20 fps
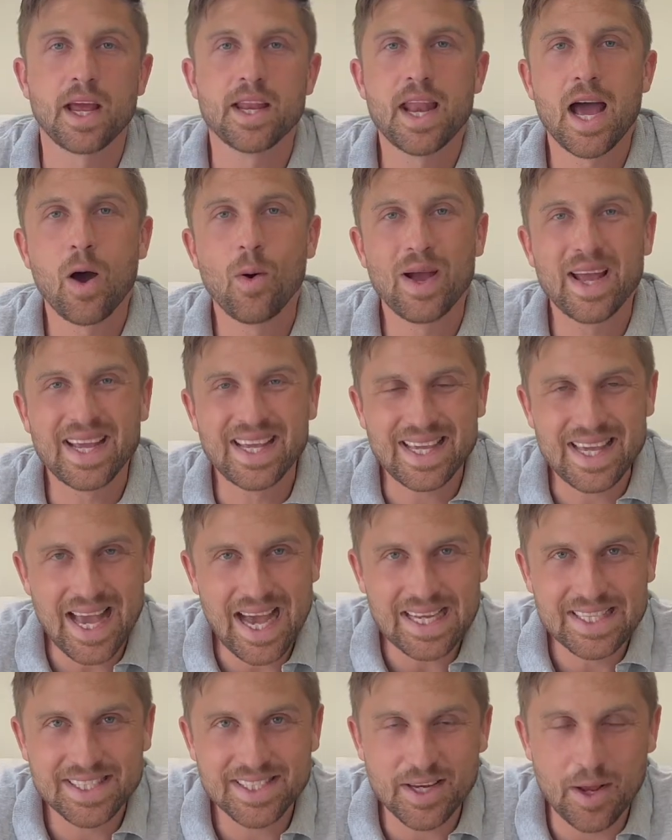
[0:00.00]
Now, it
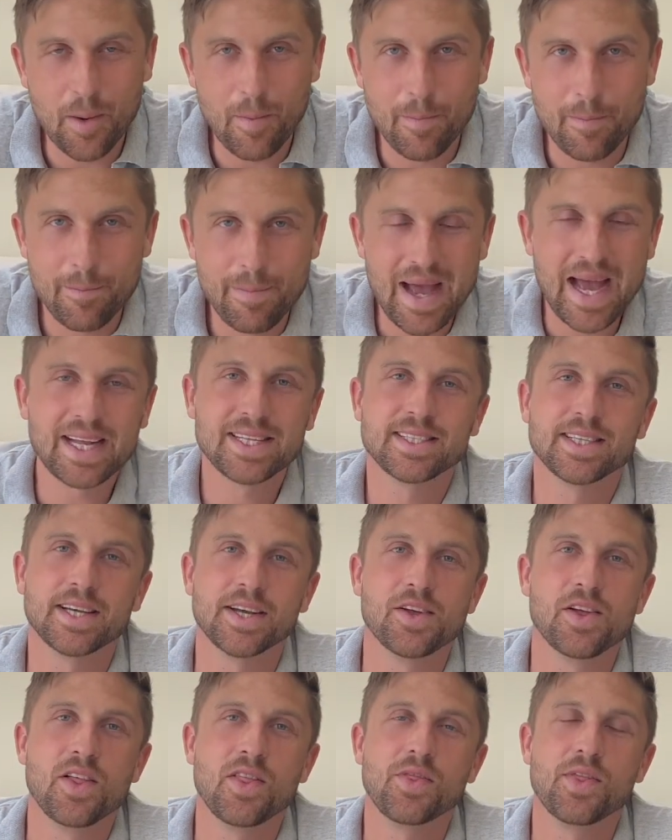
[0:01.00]
gets
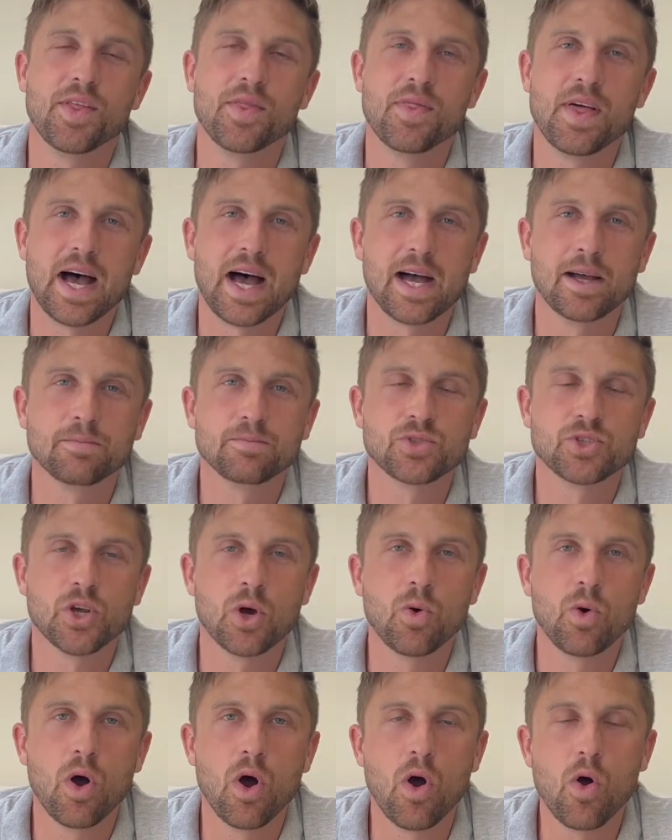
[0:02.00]
better than that.
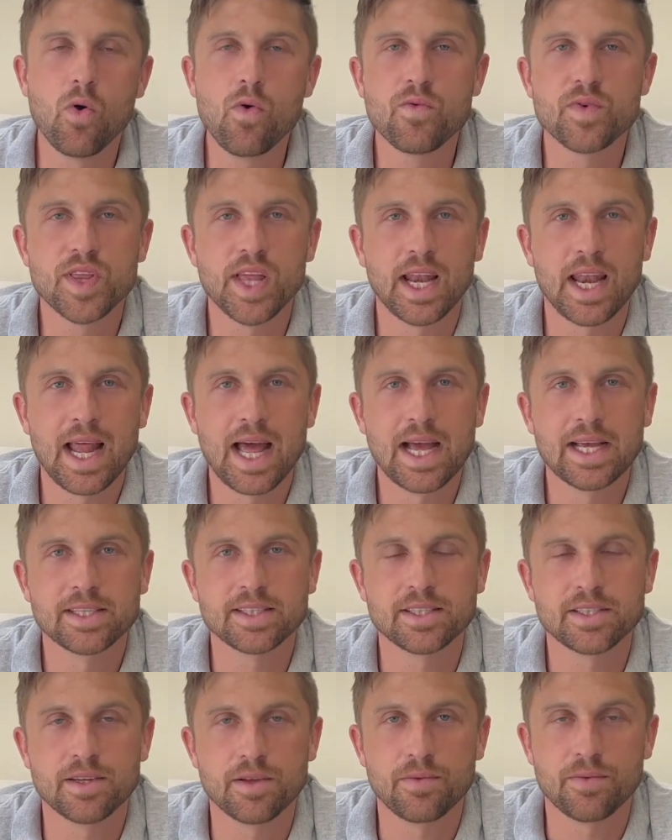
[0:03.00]
So over the
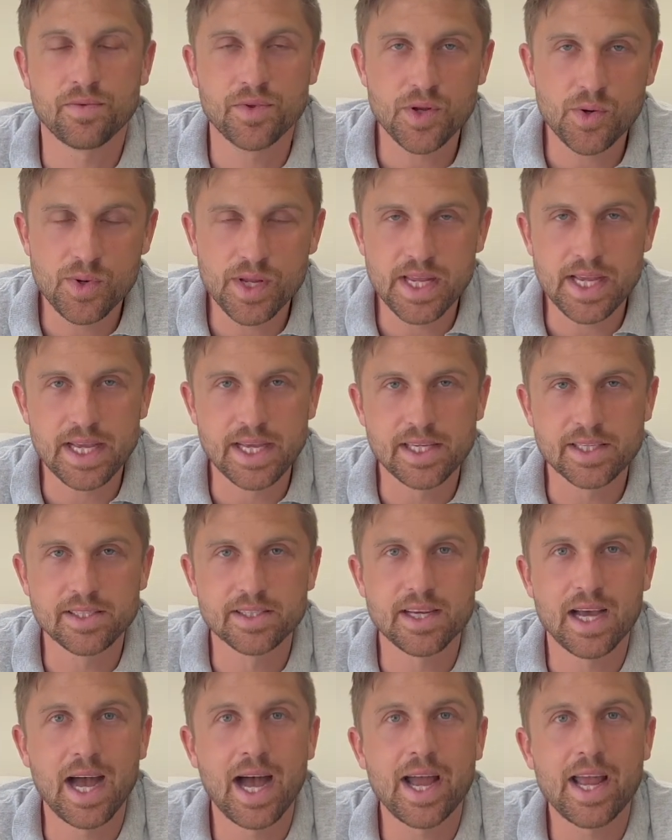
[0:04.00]
last few
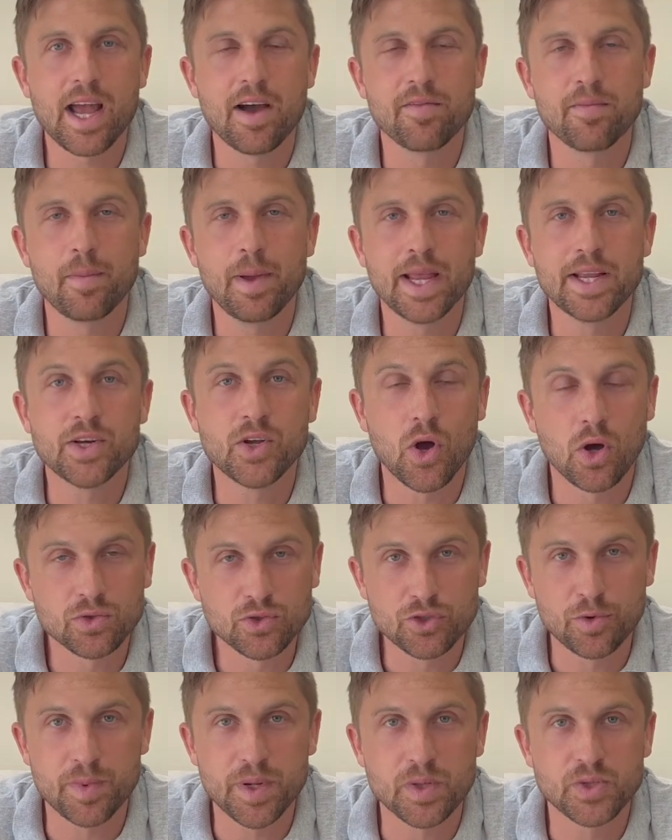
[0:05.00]
years, I have made
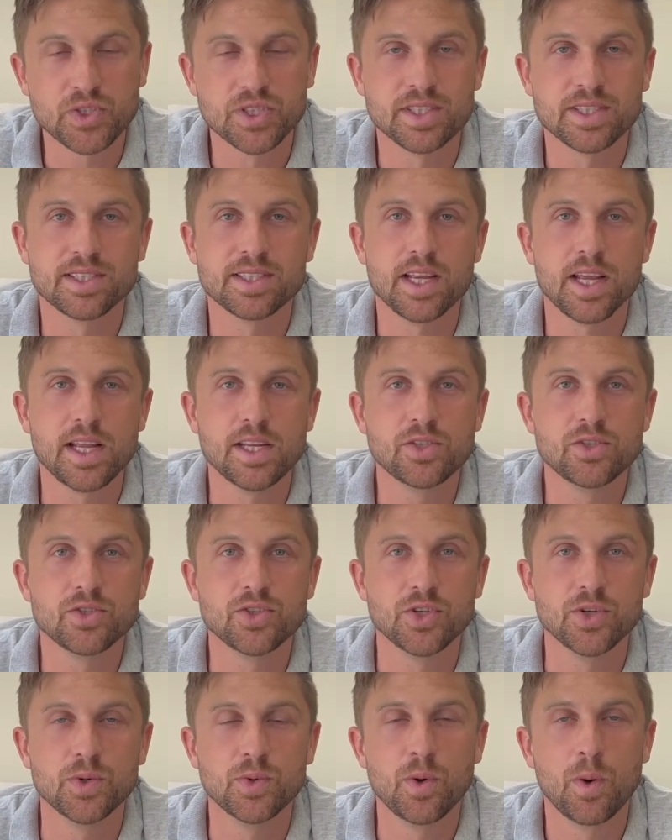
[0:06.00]
contributions
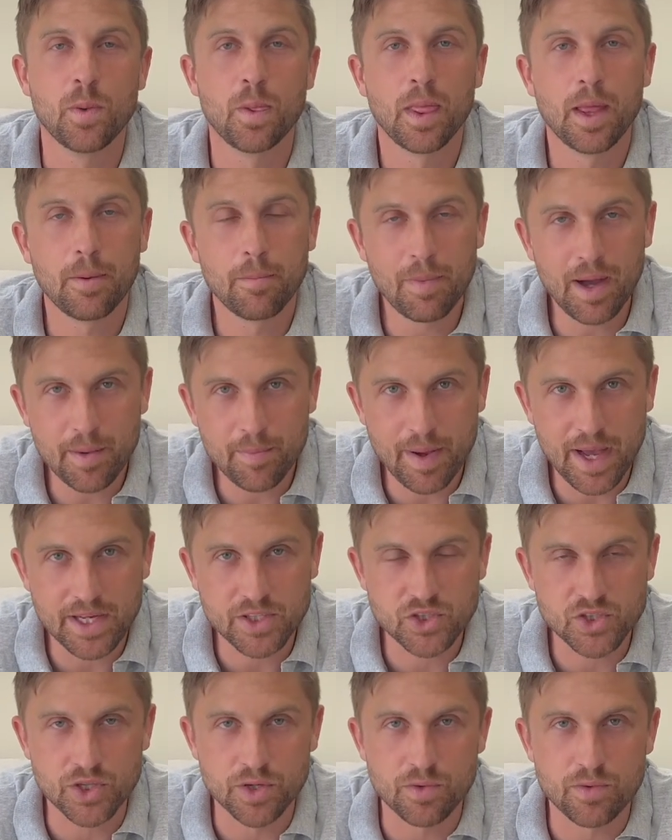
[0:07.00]
into my
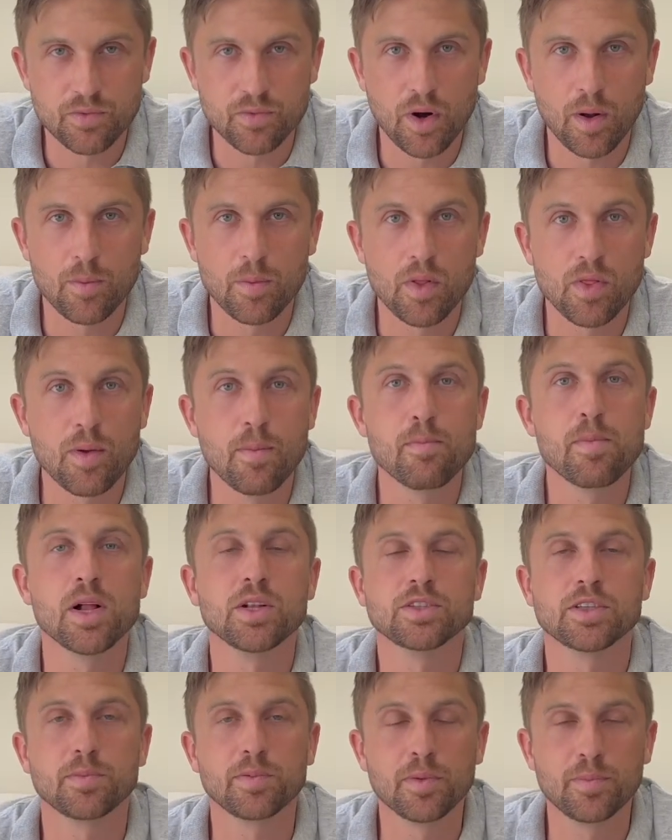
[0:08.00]
pension from the
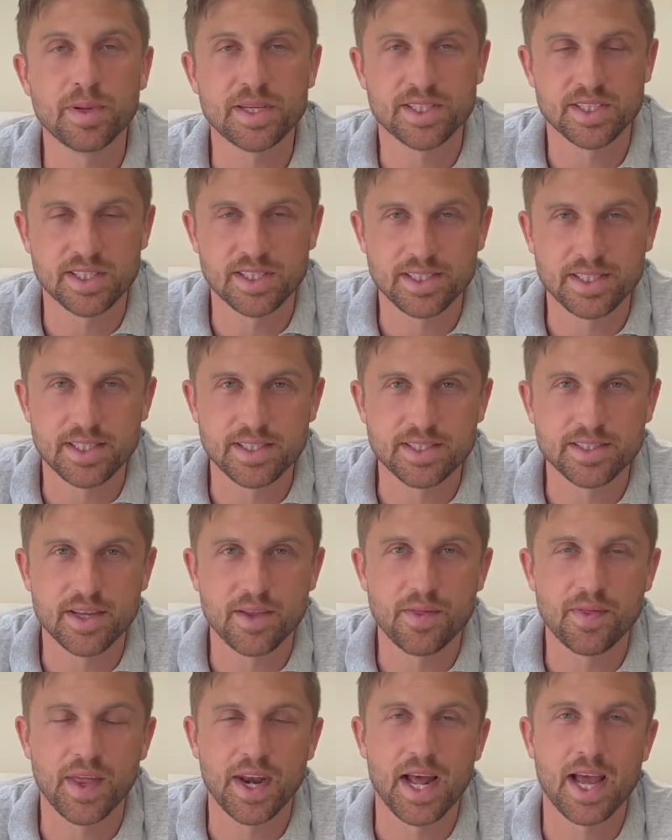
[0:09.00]
multiple businesses
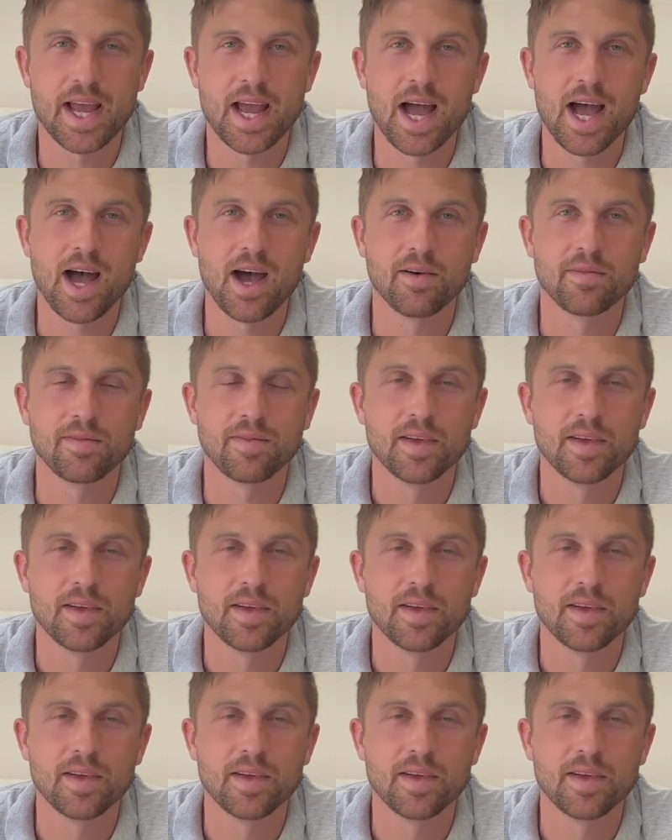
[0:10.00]
that I have.